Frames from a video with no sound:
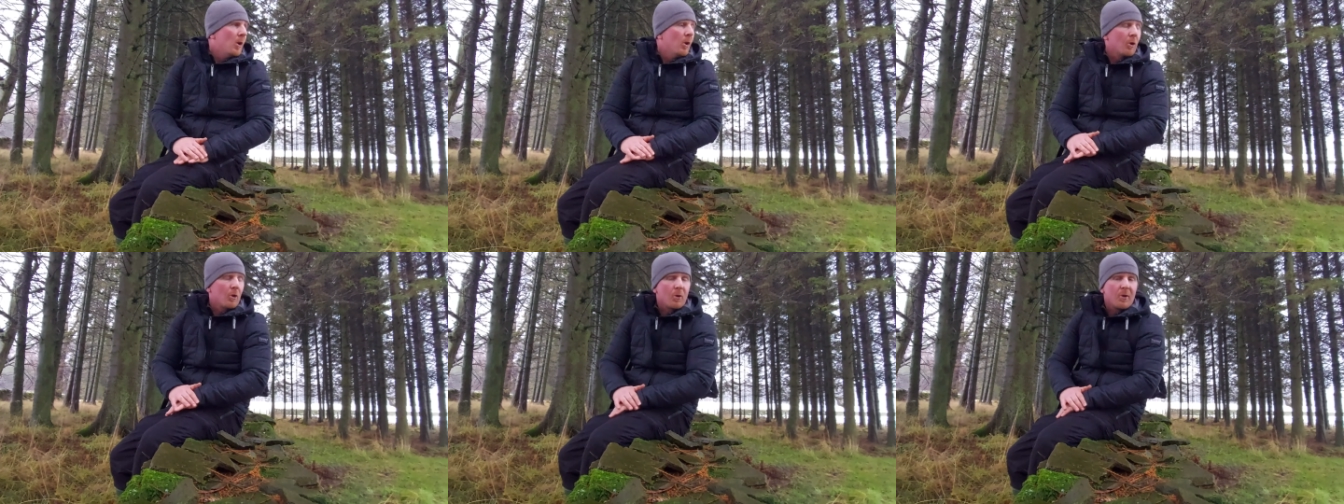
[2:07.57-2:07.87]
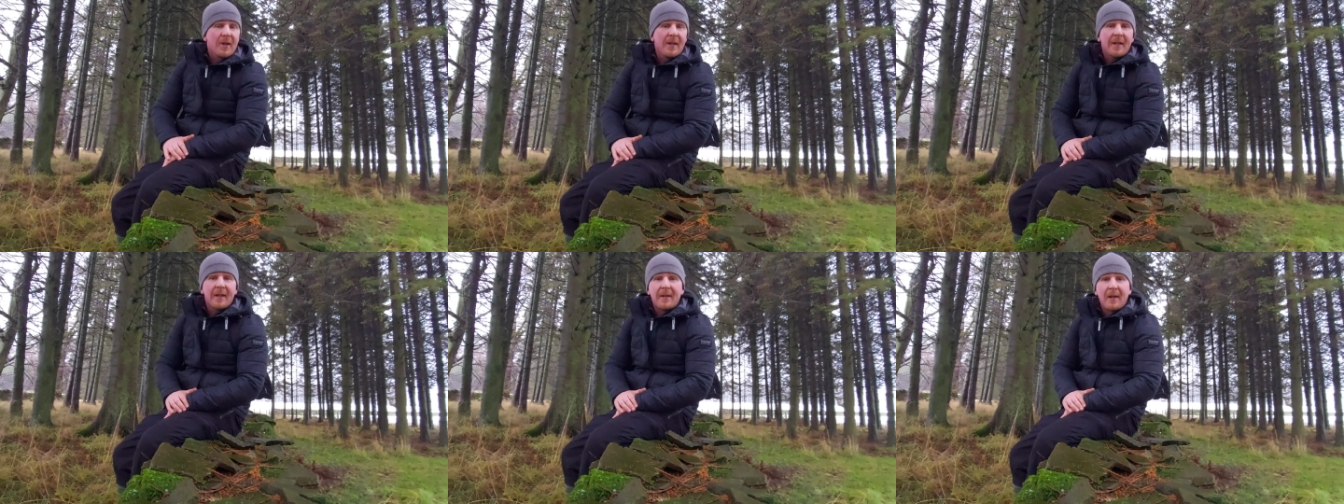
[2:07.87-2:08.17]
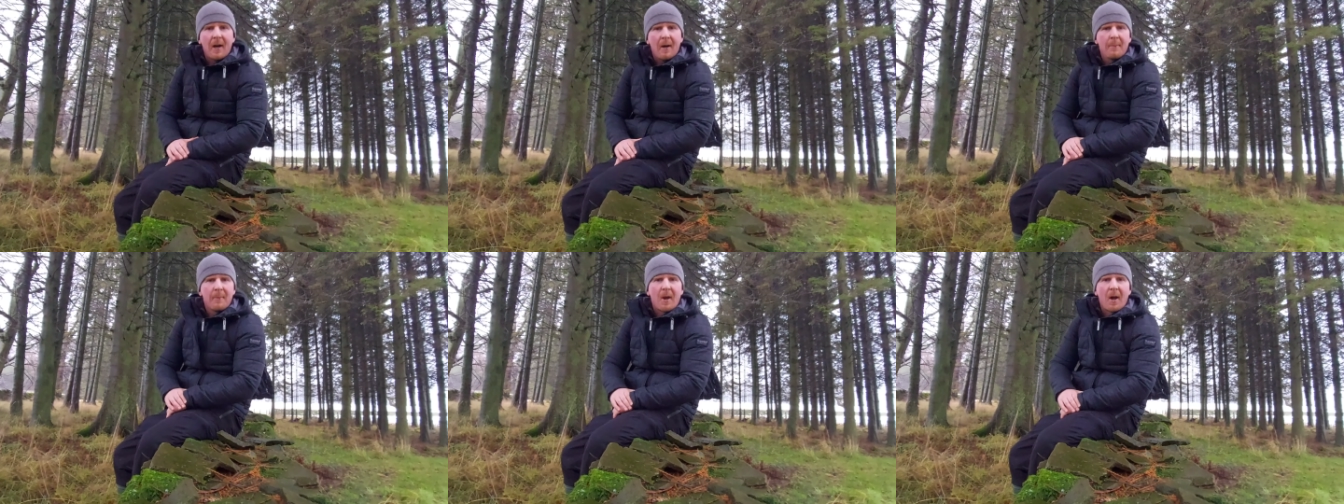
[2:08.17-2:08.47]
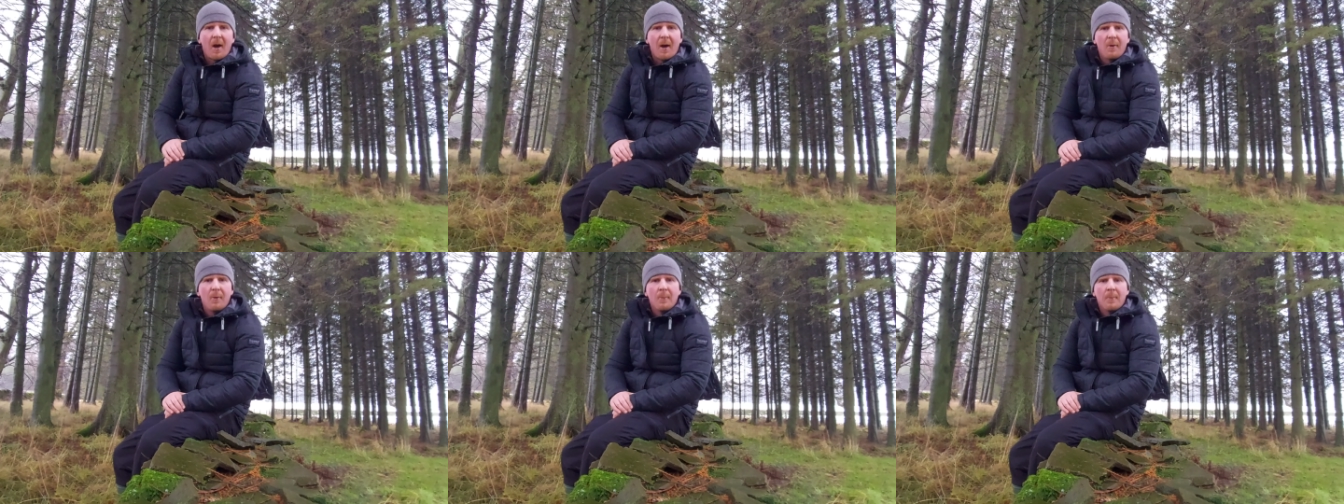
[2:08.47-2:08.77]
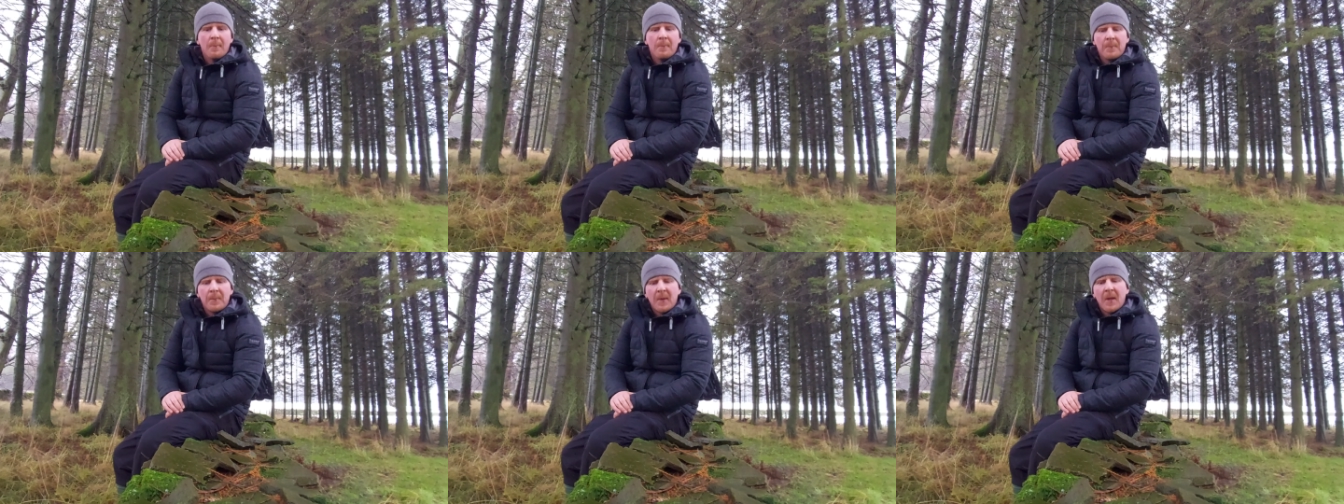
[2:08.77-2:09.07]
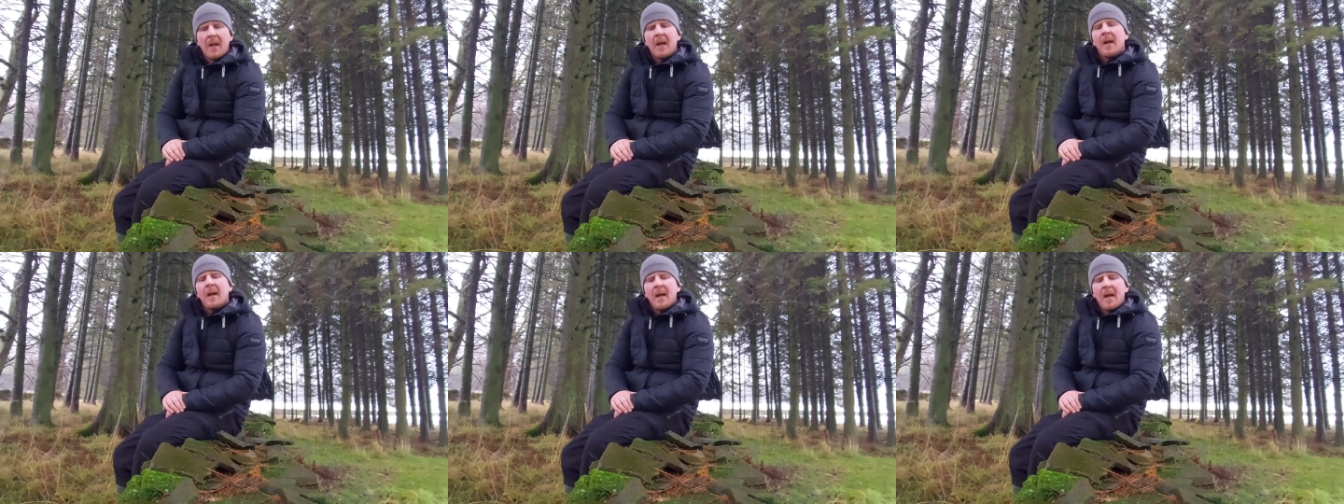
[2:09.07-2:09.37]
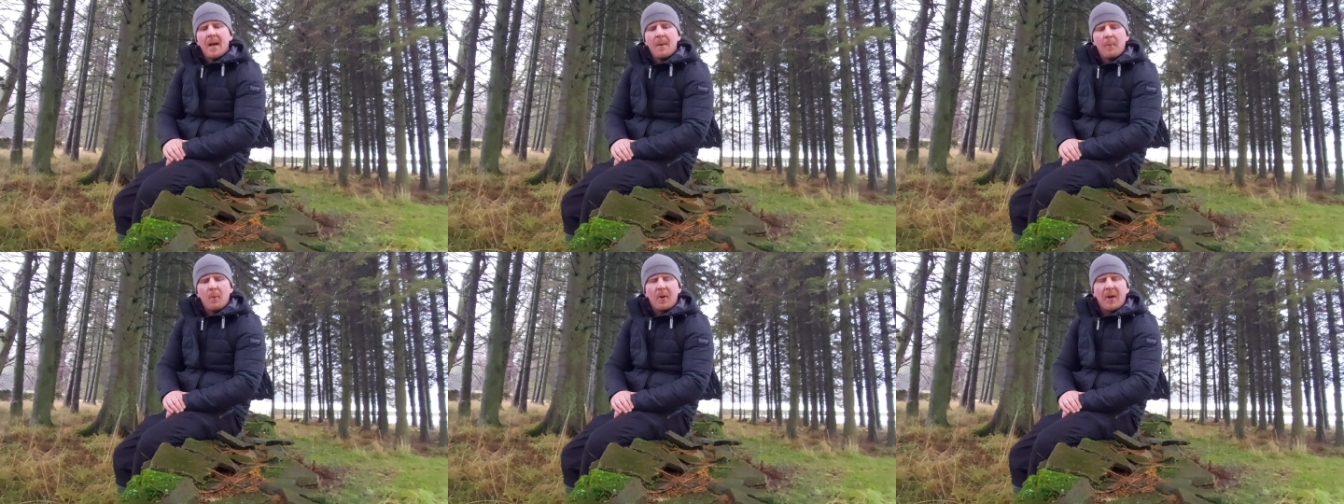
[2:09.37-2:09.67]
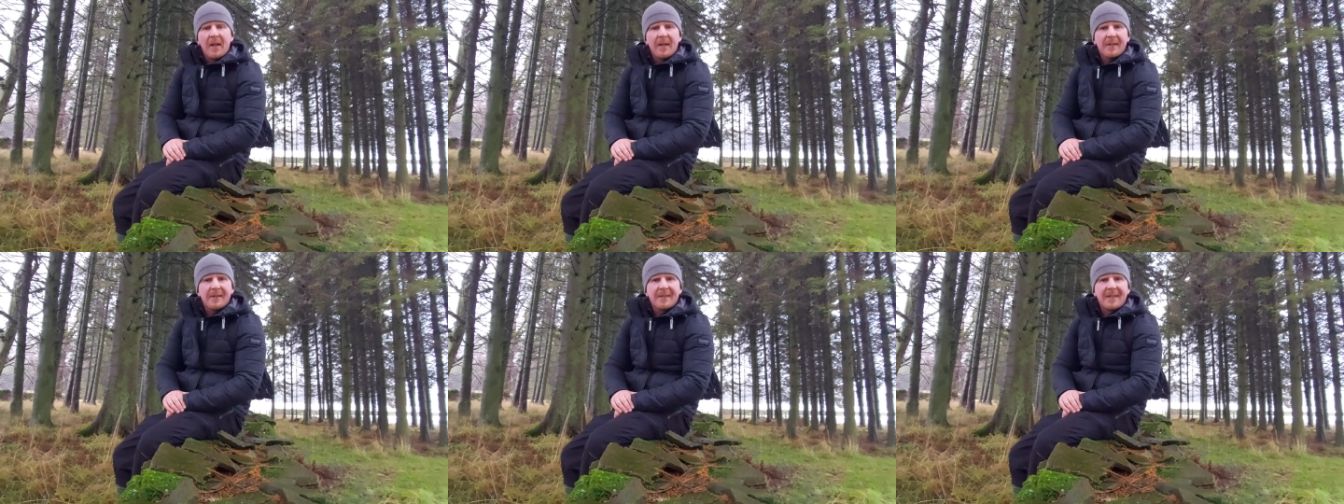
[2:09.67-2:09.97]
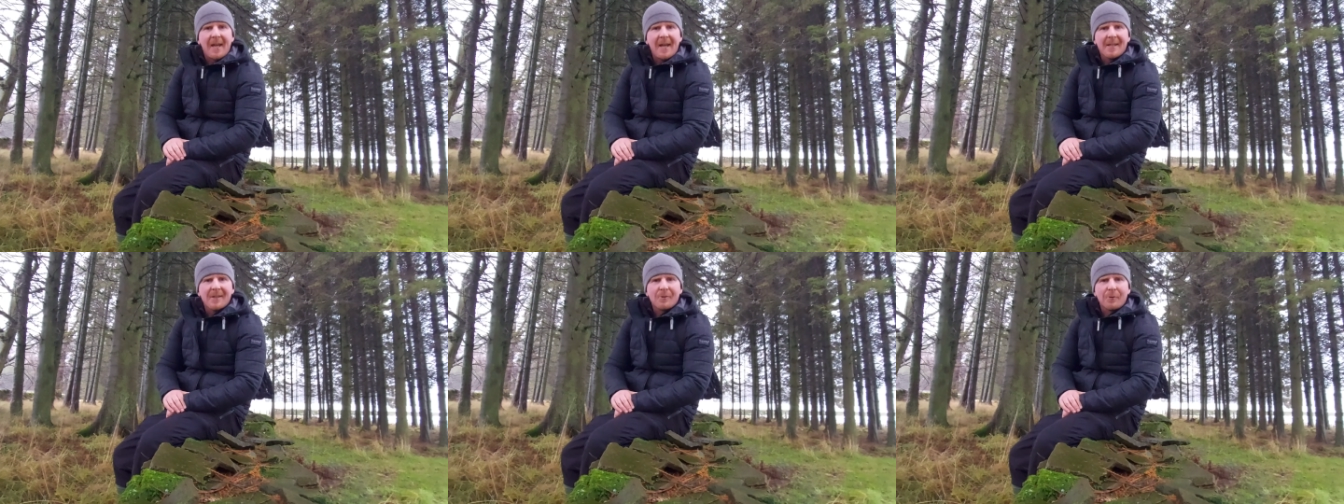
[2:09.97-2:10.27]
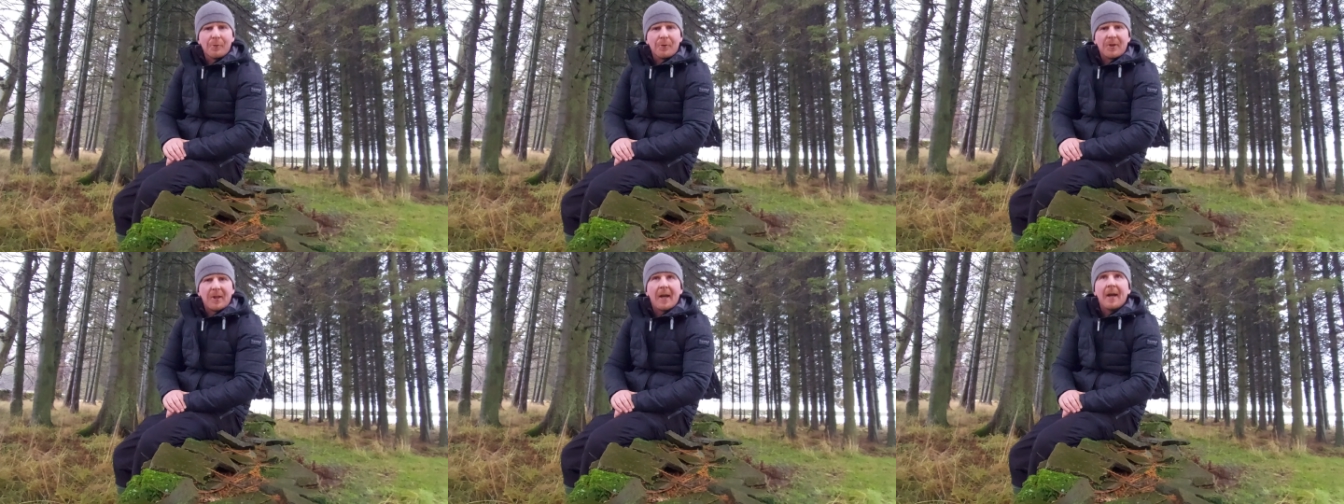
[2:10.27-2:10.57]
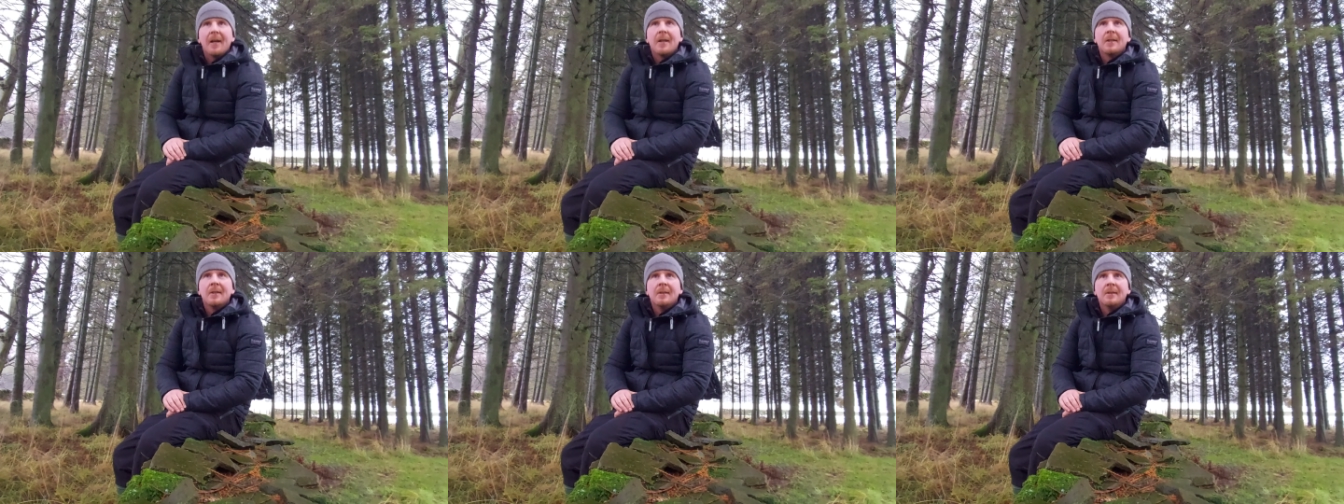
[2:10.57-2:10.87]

Or I'll get the camera out and we'll get the settings looked at.